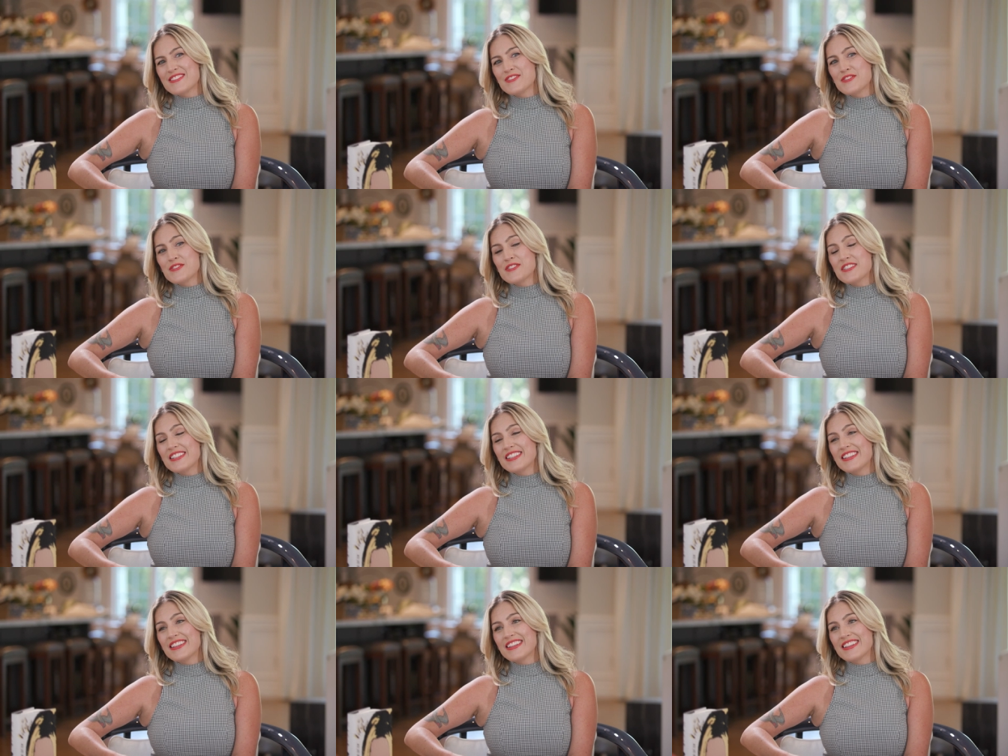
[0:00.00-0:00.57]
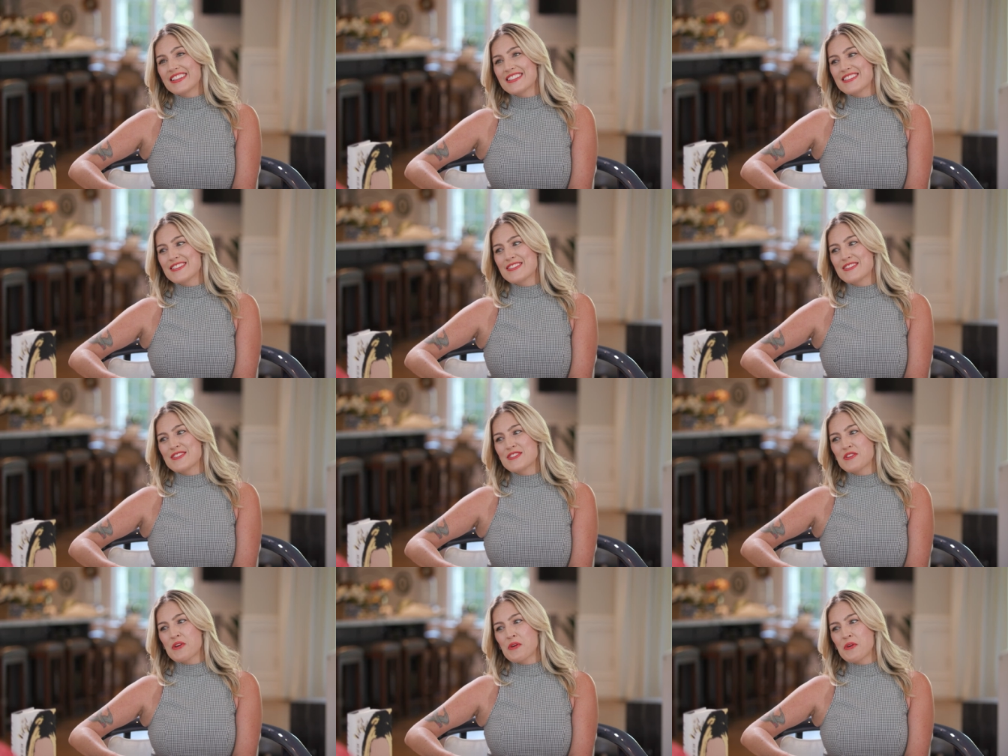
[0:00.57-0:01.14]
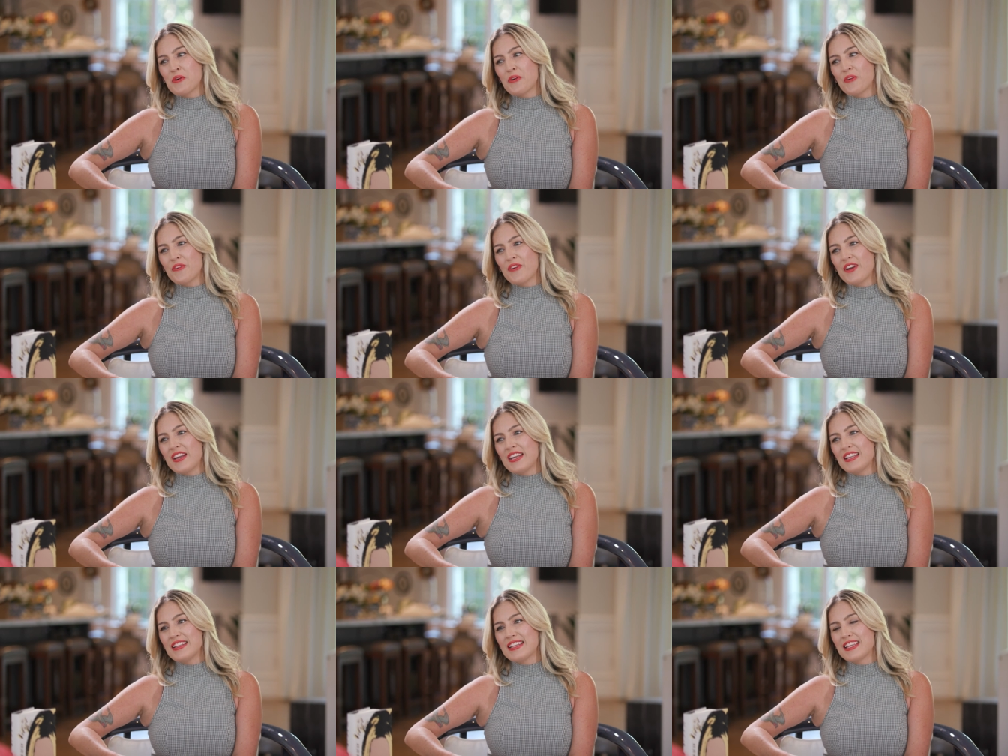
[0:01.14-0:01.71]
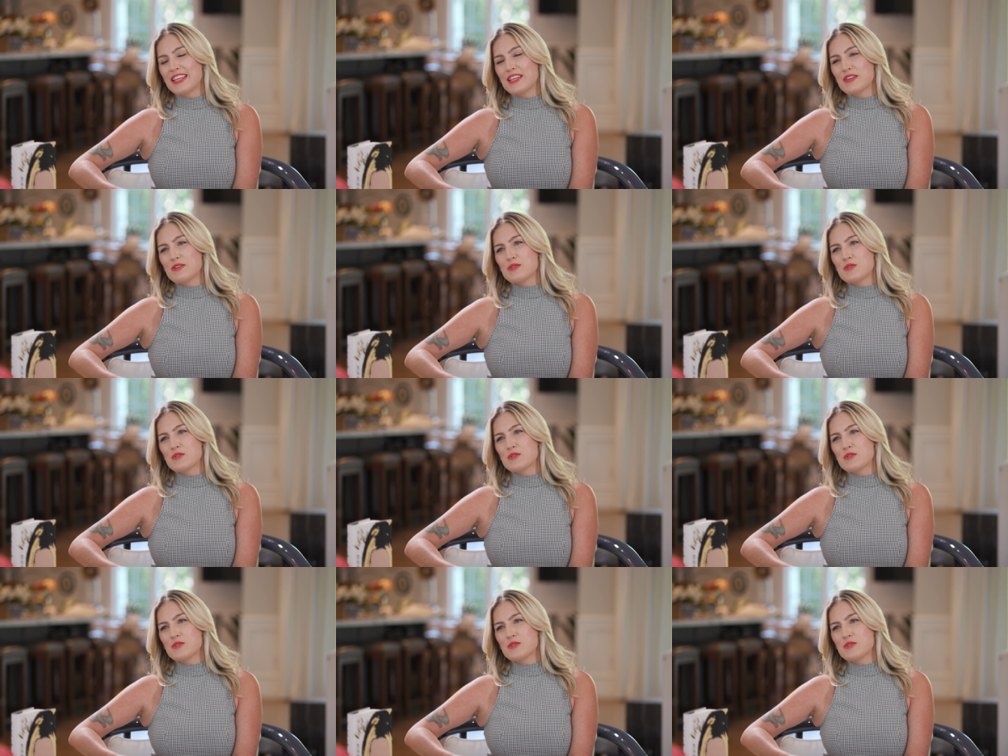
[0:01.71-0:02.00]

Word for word: Susan, this is so great. Thank you